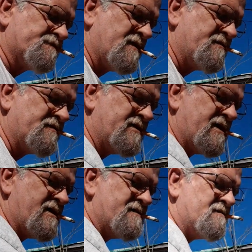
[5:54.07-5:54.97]
I'm going to
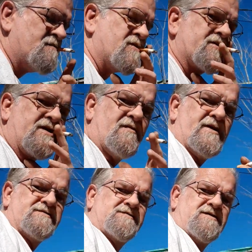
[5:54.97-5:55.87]
be working on
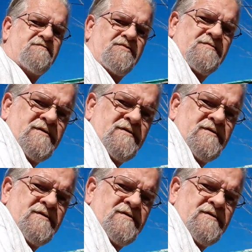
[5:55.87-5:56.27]
my Jeep.